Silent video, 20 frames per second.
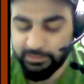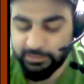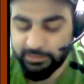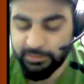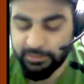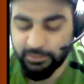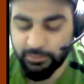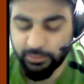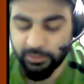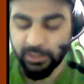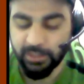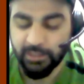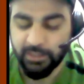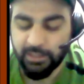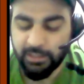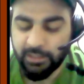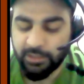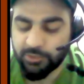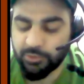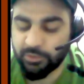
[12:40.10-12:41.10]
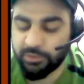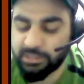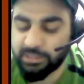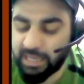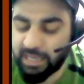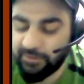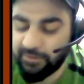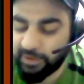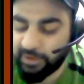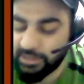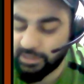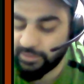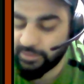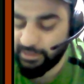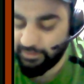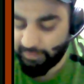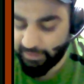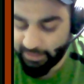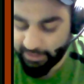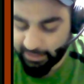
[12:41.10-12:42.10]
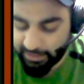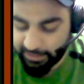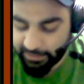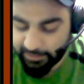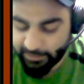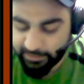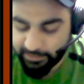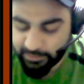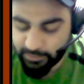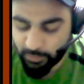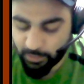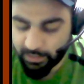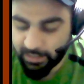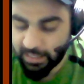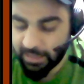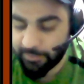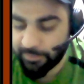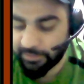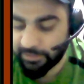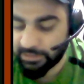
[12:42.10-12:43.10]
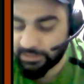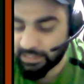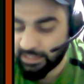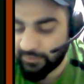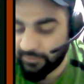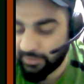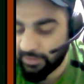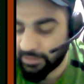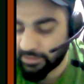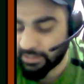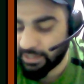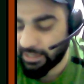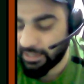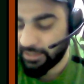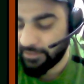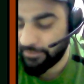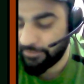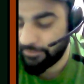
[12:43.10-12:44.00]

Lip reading: okay, so this alpha is very, very high. So what will happen? This alpha is high,